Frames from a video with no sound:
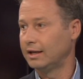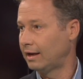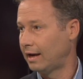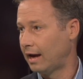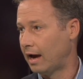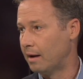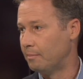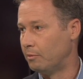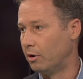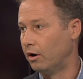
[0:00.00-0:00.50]

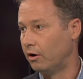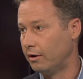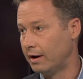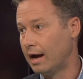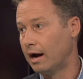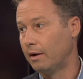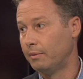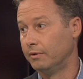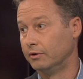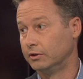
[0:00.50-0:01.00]
Canberra on
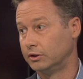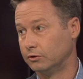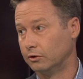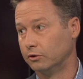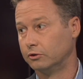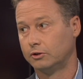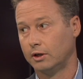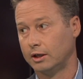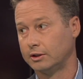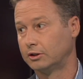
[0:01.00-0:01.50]
how we restore
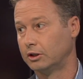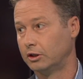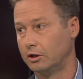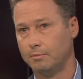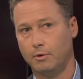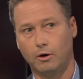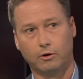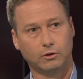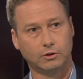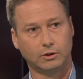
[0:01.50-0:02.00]
trust to
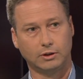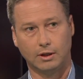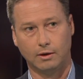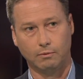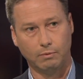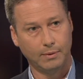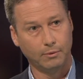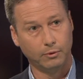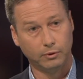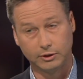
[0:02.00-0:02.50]
democracy.
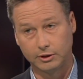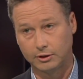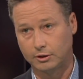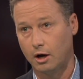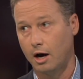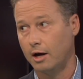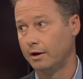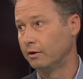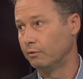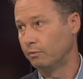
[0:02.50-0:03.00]
We will
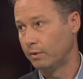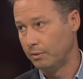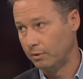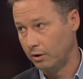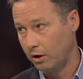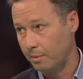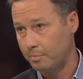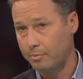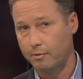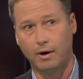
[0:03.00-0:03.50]
design it, we will
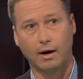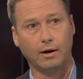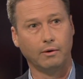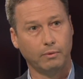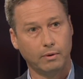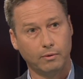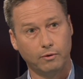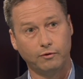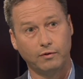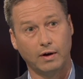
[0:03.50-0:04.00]
operate it,
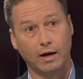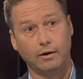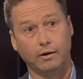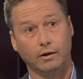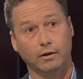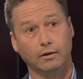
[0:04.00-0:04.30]
we will fund it.